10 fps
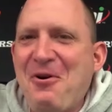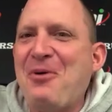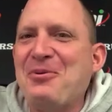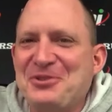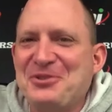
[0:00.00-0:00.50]

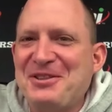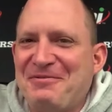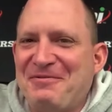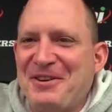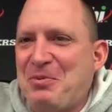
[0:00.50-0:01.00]
You're always
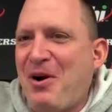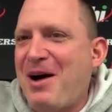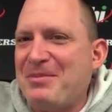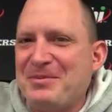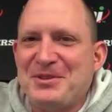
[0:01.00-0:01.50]
looking to fix
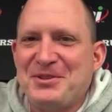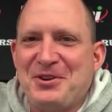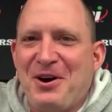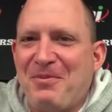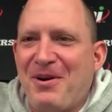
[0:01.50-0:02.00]
problems to
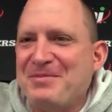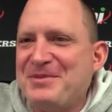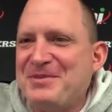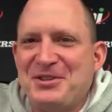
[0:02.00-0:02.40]
solve problems.